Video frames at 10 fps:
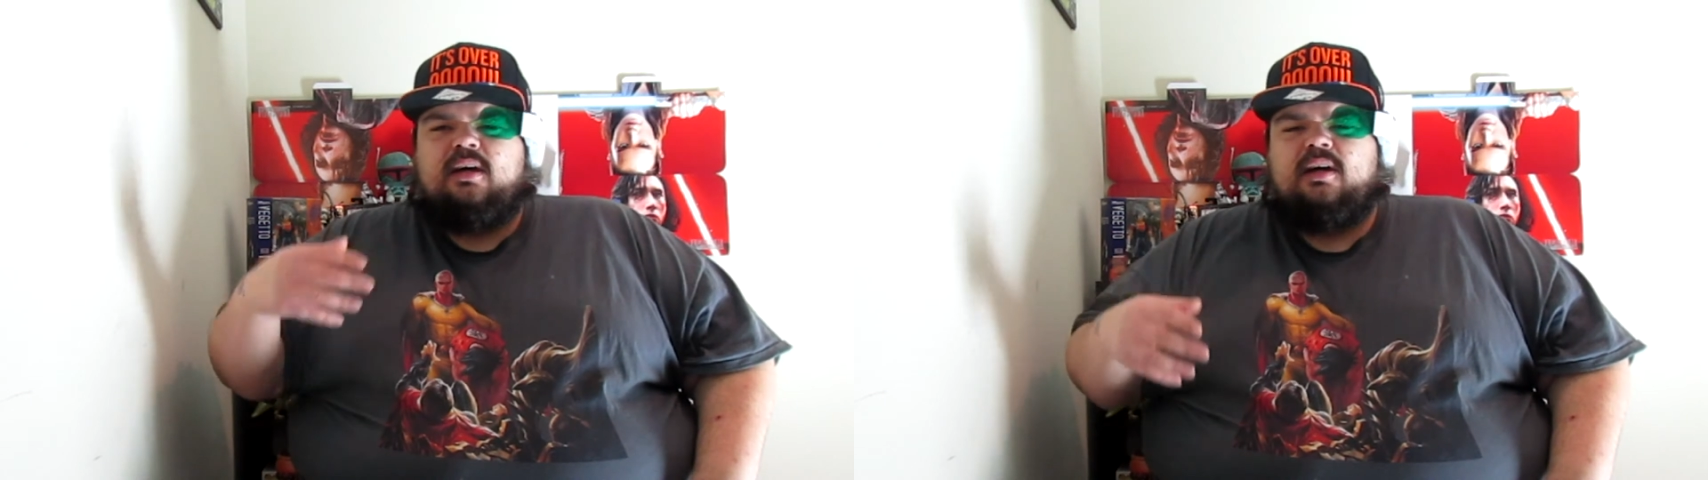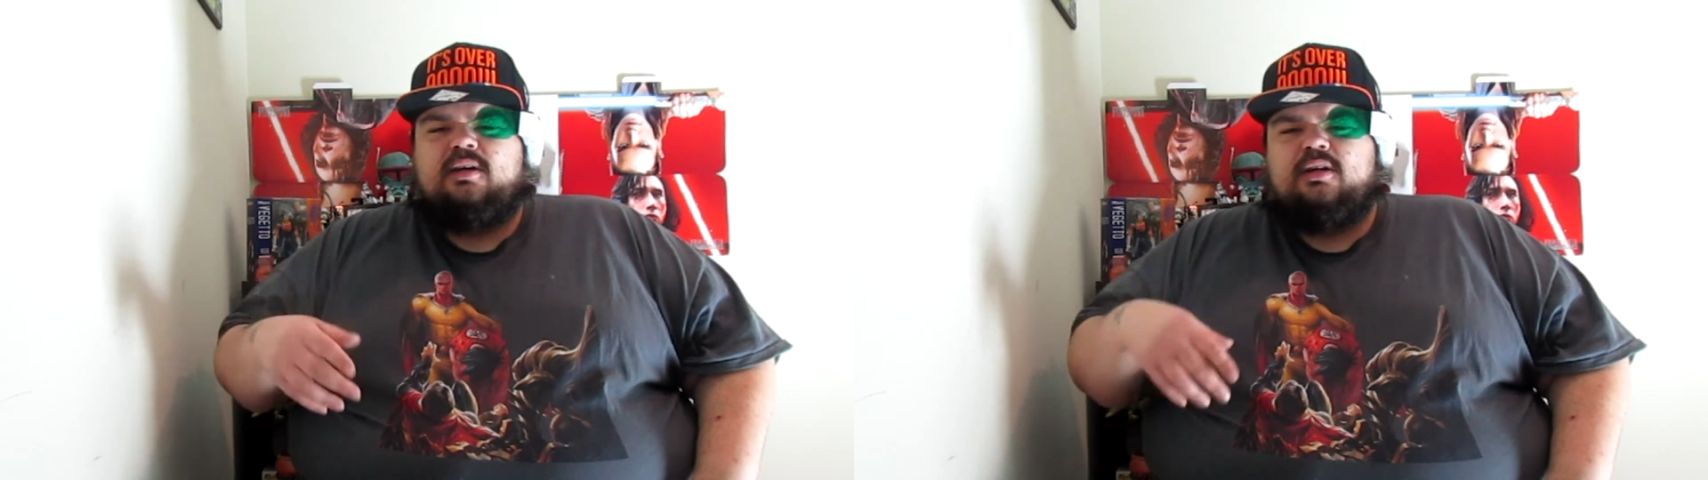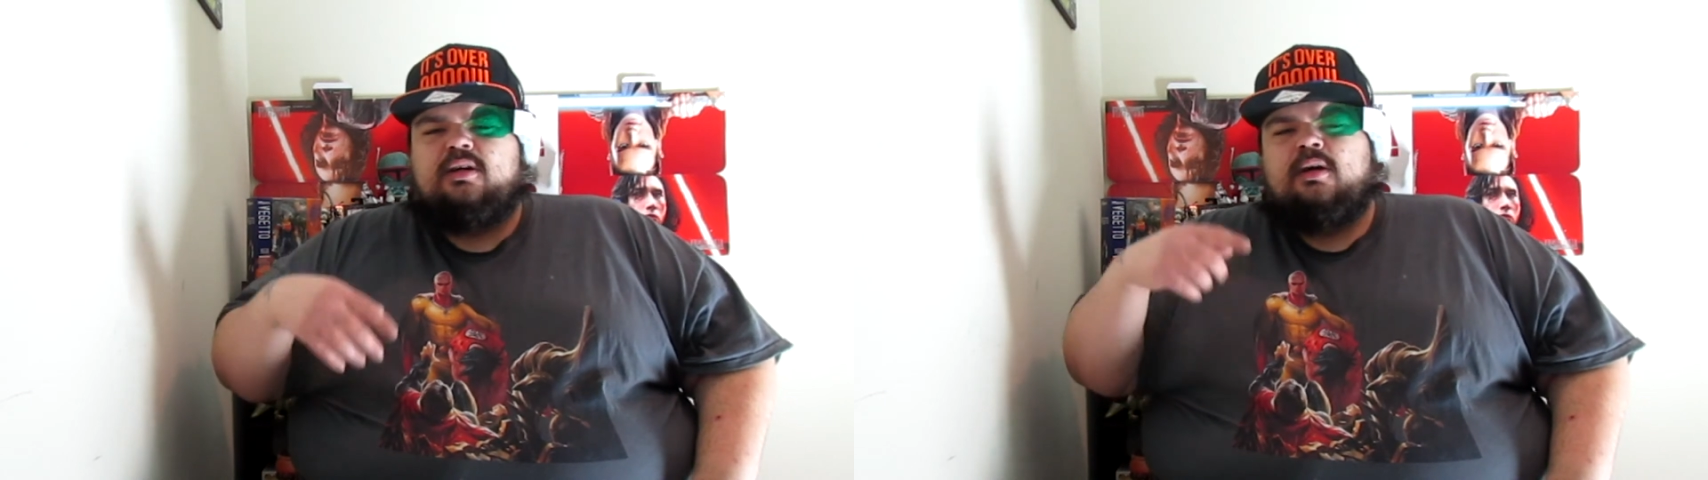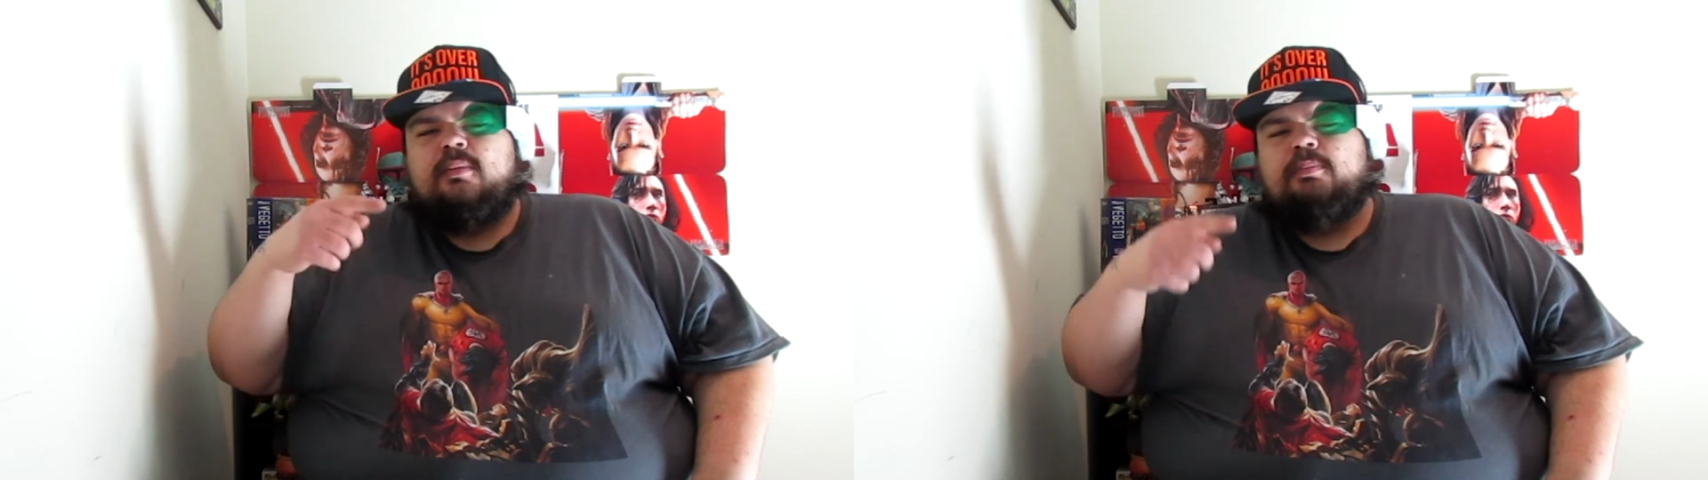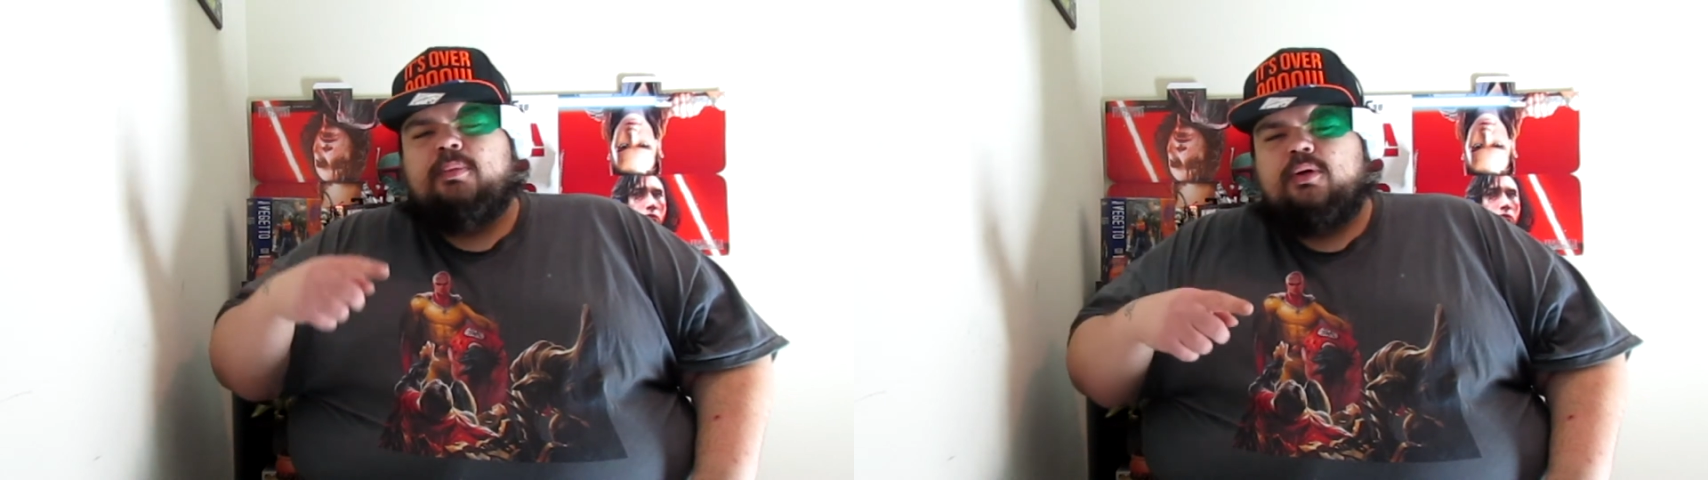utter
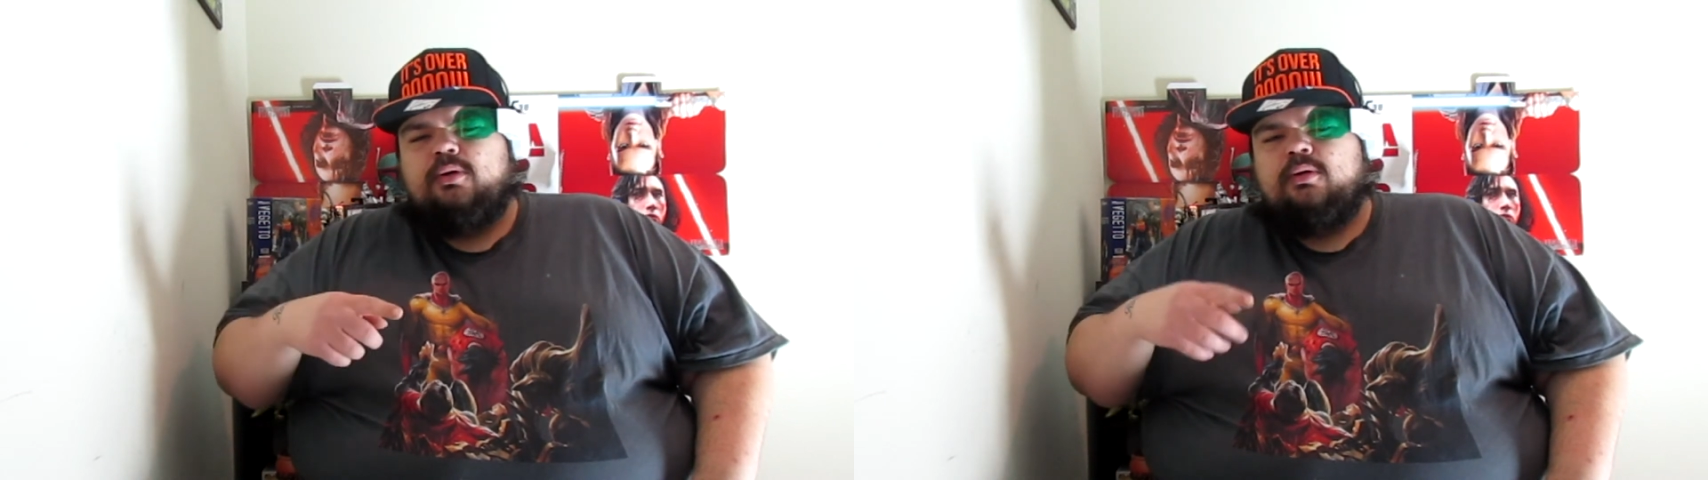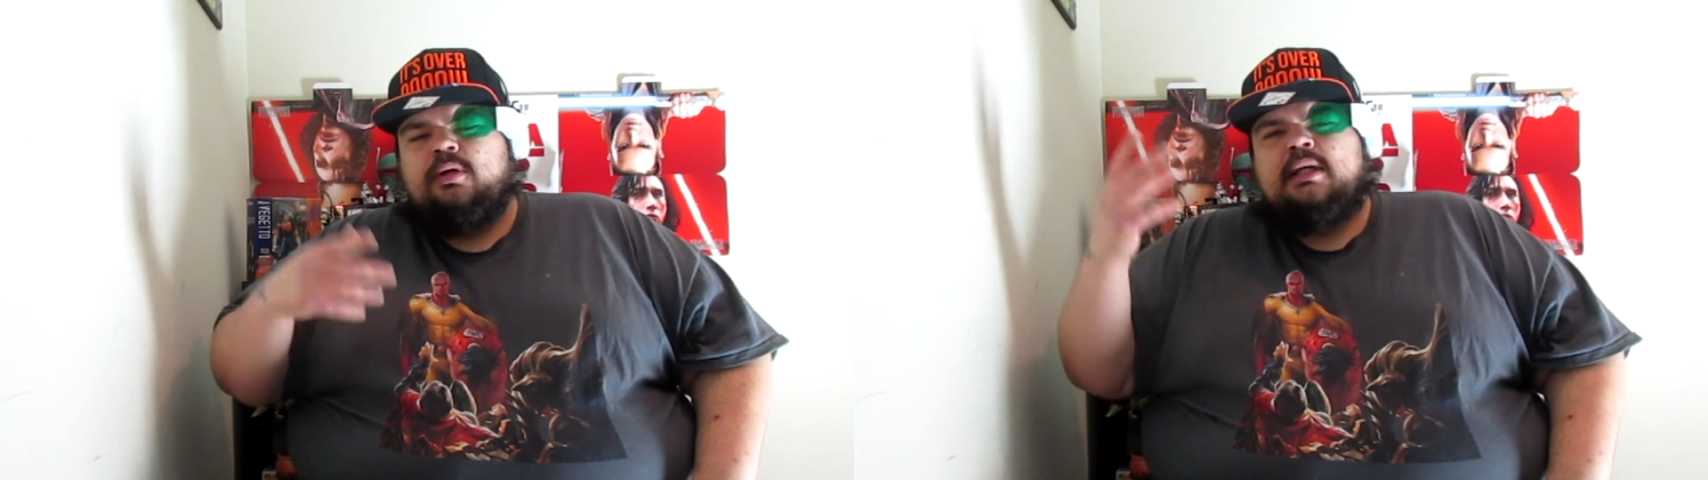bull.